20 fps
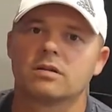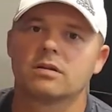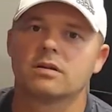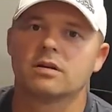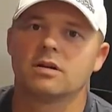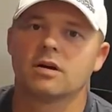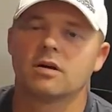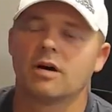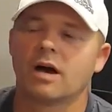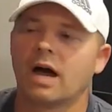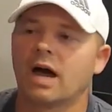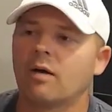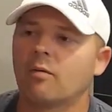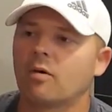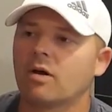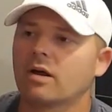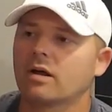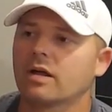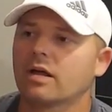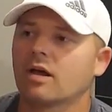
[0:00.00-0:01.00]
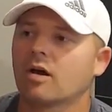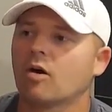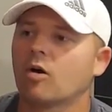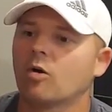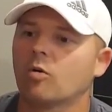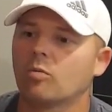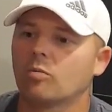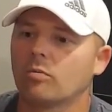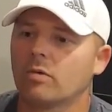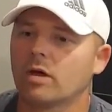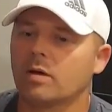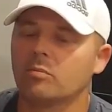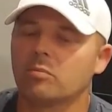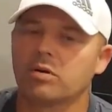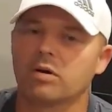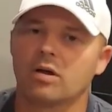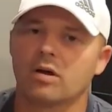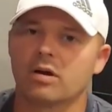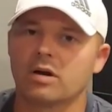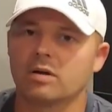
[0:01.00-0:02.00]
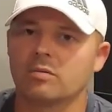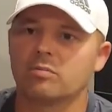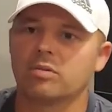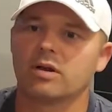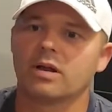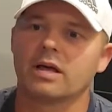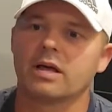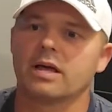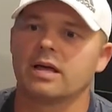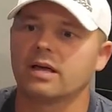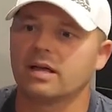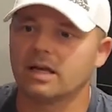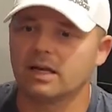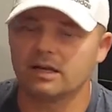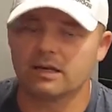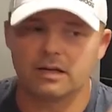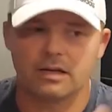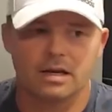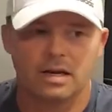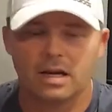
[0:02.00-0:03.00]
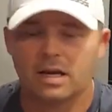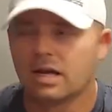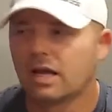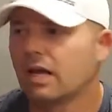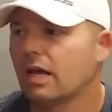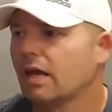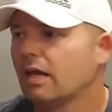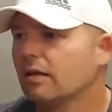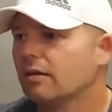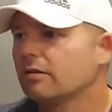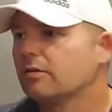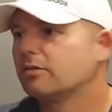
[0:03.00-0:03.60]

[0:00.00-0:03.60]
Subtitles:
You know, I want to get home and plug and play and